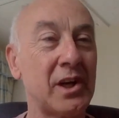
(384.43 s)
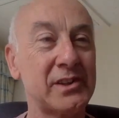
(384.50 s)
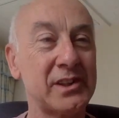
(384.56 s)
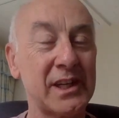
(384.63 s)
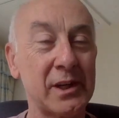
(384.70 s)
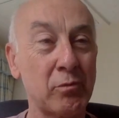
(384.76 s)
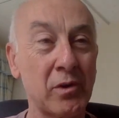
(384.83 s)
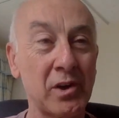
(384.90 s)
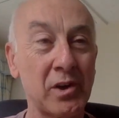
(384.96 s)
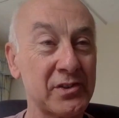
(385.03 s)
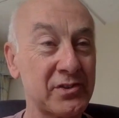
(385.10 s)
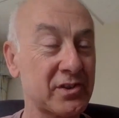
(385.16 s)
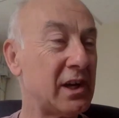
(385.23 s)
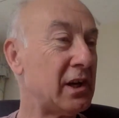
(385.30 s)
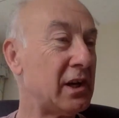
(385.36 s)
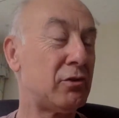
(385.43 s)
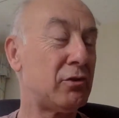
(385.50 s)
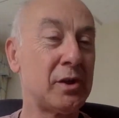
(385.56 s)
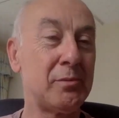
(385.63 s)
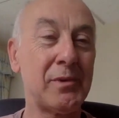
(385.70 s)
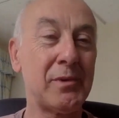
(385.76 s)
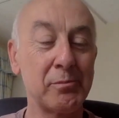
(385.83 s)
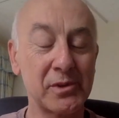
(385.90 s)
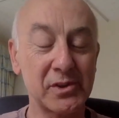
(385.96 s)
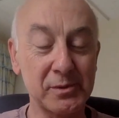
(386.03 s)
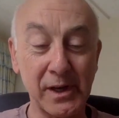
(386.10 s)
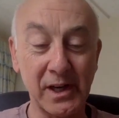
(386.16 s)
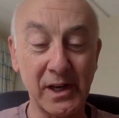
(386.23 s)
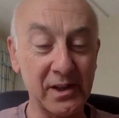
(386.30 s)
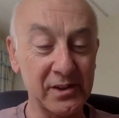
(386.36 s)
idea was or the
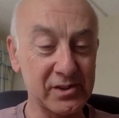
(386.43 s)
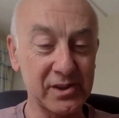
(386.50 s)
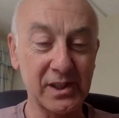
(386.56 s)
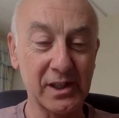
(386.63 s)
moment's passed?